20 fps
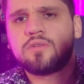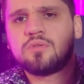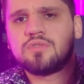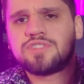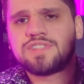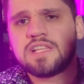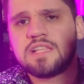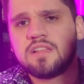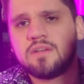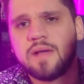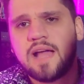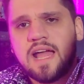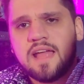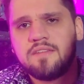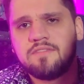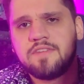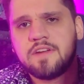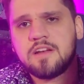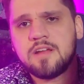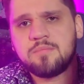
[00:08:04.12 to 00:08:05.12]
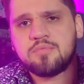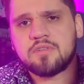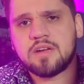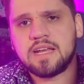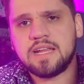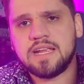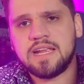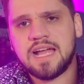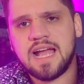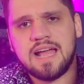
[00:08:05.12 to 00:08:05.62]
cool silhouette, very
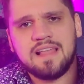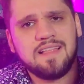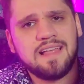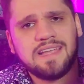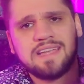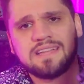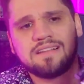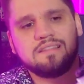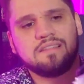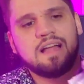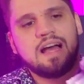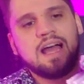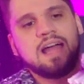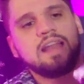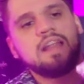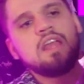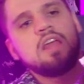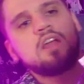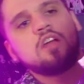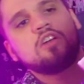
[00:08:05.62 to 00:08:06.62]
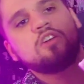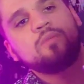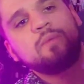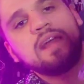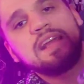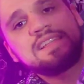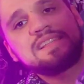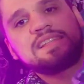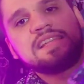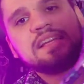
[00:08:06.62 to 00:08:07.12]
pretty. I like it a lot. Her
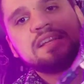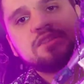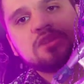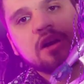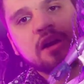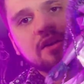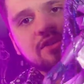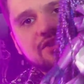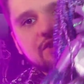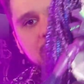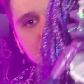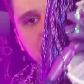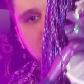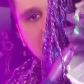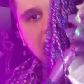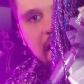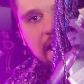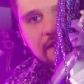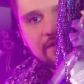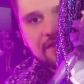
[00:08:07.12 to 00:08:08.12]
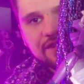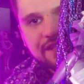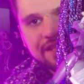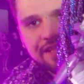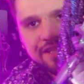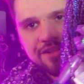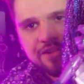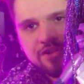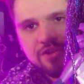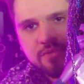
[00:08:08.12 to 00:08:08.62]
waist is also kind of
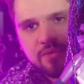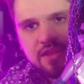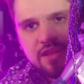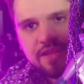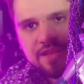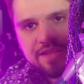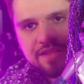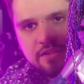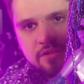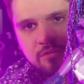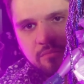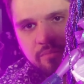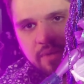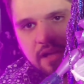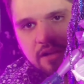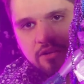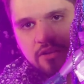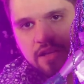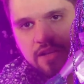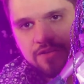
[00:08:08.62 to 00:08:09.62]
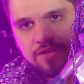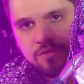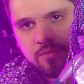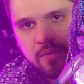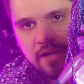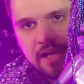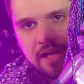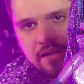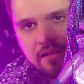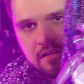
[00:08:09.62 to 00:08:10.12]
cinched with this little belt as
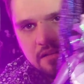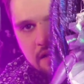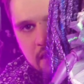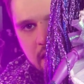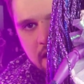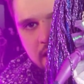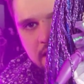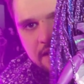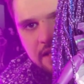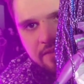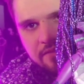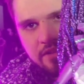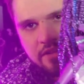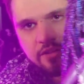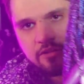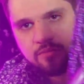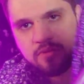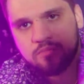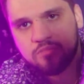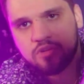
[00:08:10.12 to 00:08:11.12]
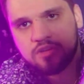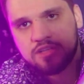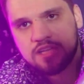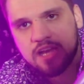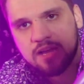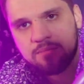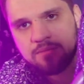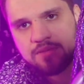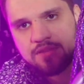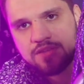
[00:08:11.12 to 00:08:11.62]
well to give a little bit more
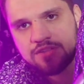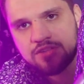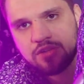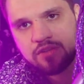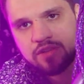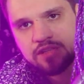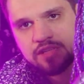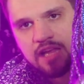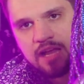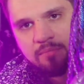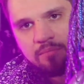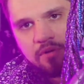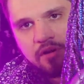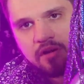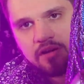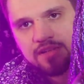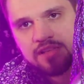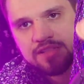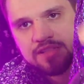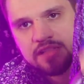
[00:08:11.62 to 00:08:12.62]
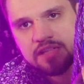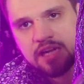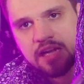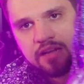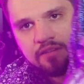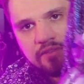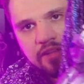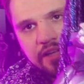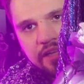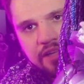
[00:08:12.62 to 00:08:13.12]
depth, so the top part doesn't
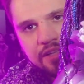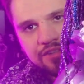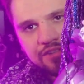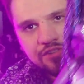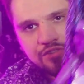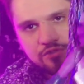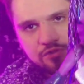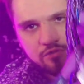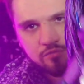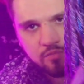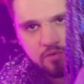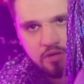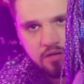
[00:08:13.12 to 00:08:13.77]
kind of like consume